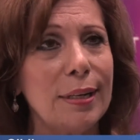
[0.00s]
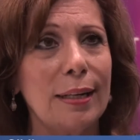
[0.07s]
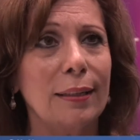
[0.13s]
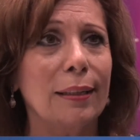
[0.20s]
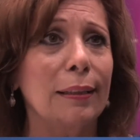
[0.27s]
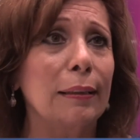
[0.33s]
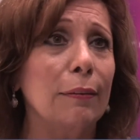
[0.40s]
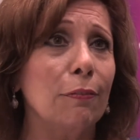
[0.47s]
and
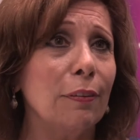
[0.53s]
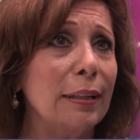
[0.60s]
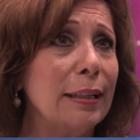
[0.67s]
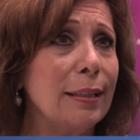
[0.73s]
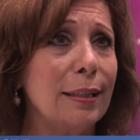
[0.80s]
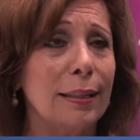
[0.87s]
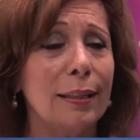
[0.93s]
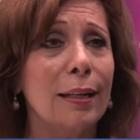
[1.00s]

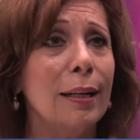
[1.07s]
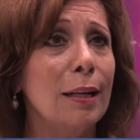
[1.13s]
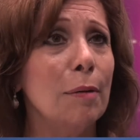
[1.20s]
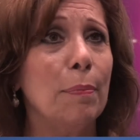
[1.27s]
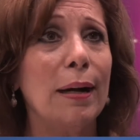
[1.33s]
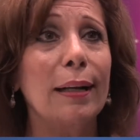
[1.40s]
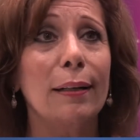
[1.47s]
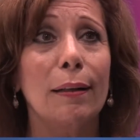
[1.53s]
conflicted
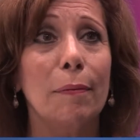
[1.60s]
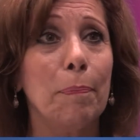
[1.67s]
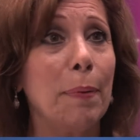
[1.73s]
by,